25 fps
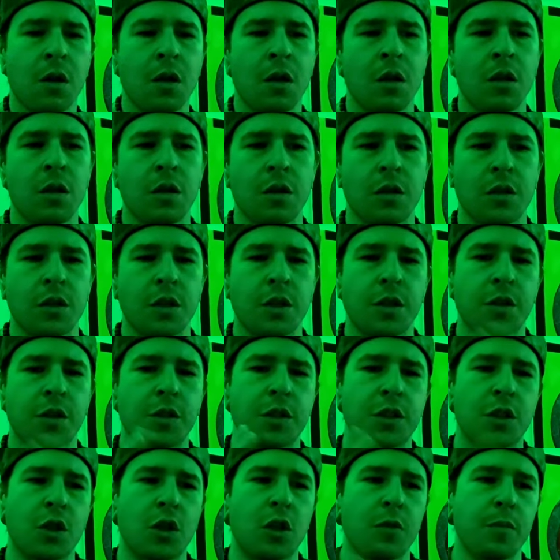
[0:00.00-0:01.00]
You're
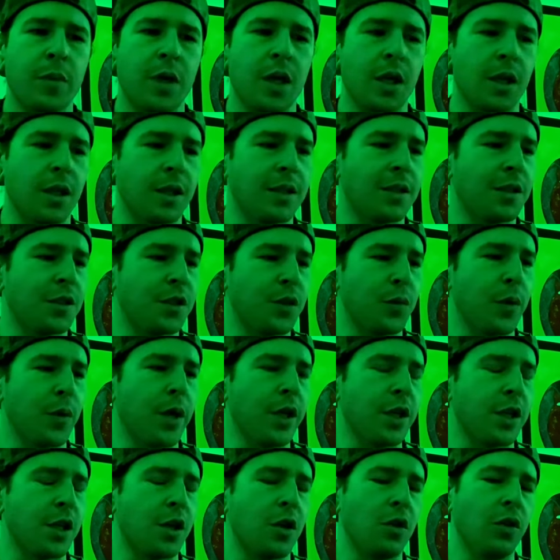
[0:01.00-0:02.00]
showing me a
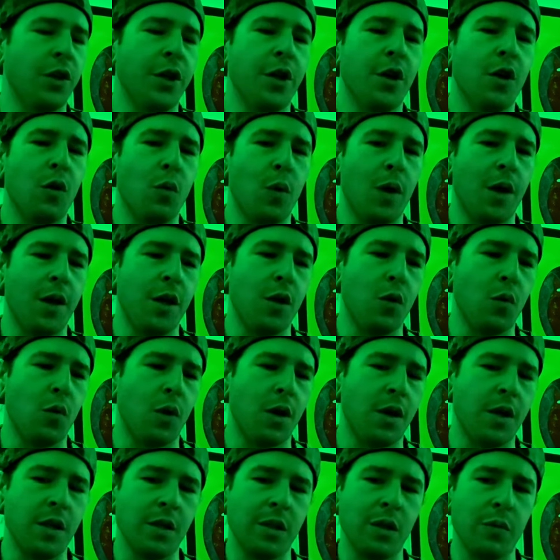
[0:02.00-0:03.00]
situation here, Leo, where you are
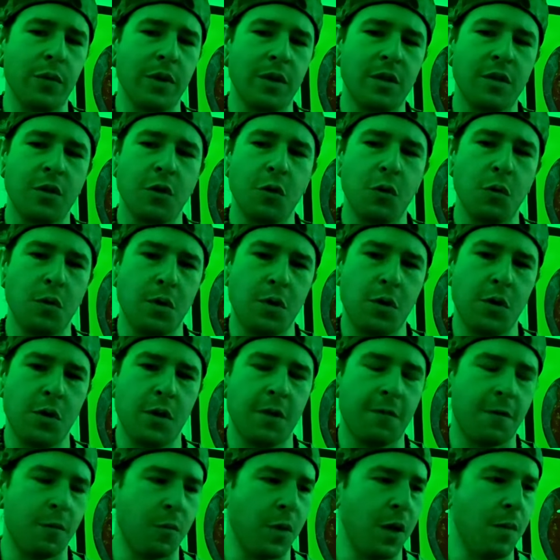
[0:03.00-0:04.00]
dealing with two
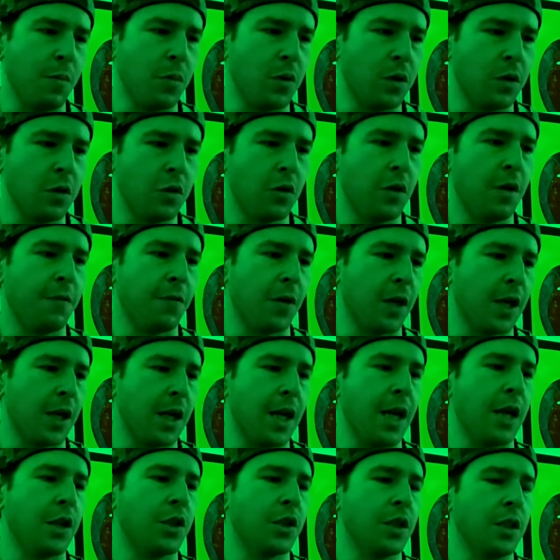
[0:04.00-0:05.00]
different people and two different
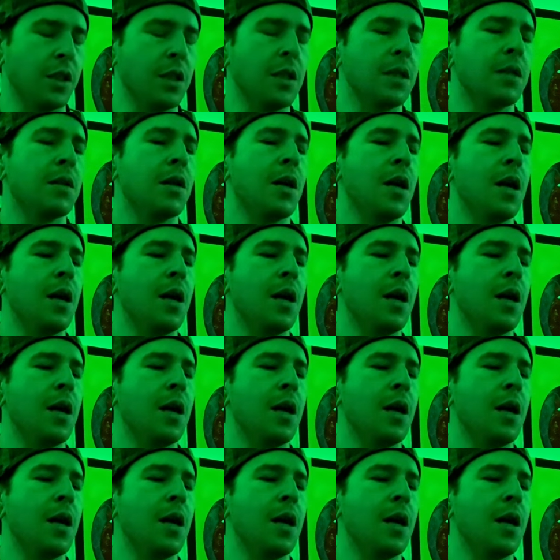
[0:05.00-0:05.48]
connections.